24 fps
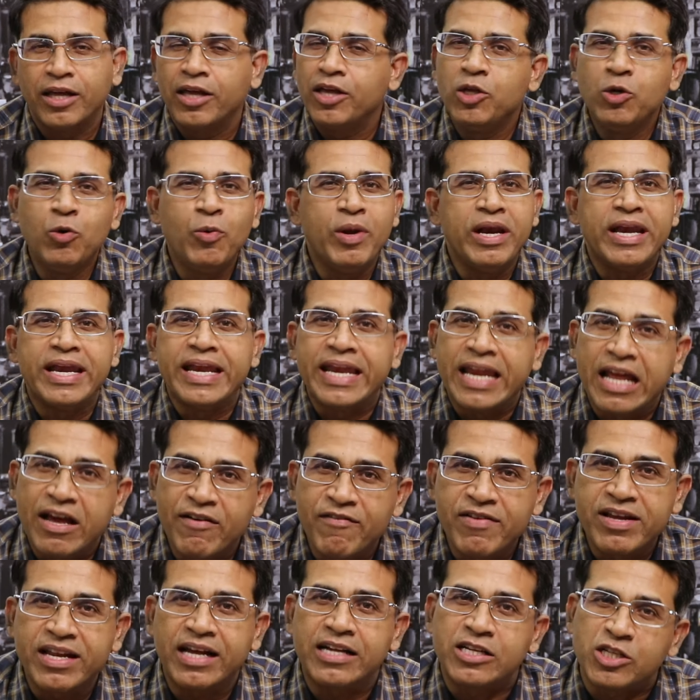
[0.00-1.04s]
you will
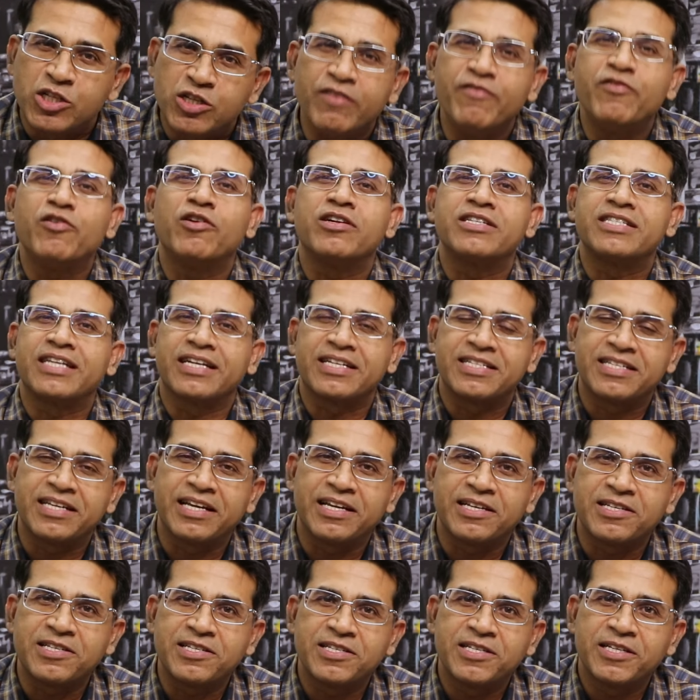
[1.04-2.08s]
never achieve your
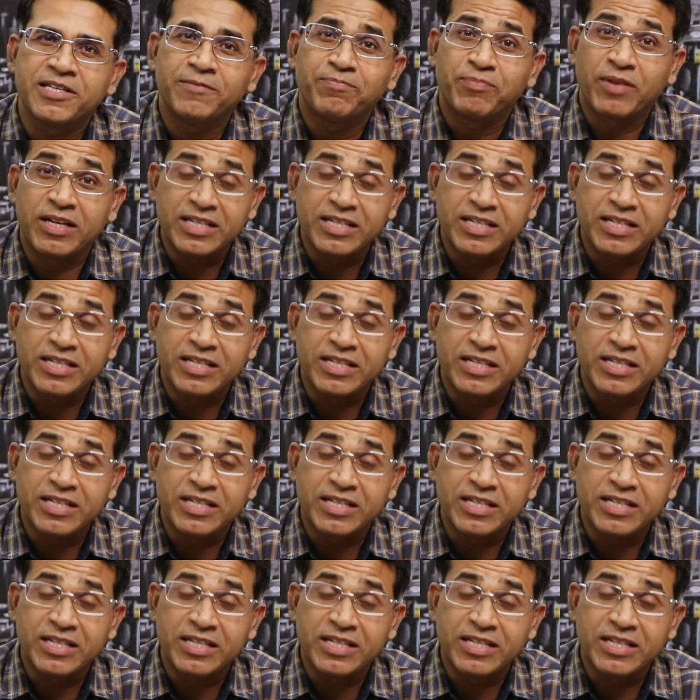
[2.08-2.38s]
success.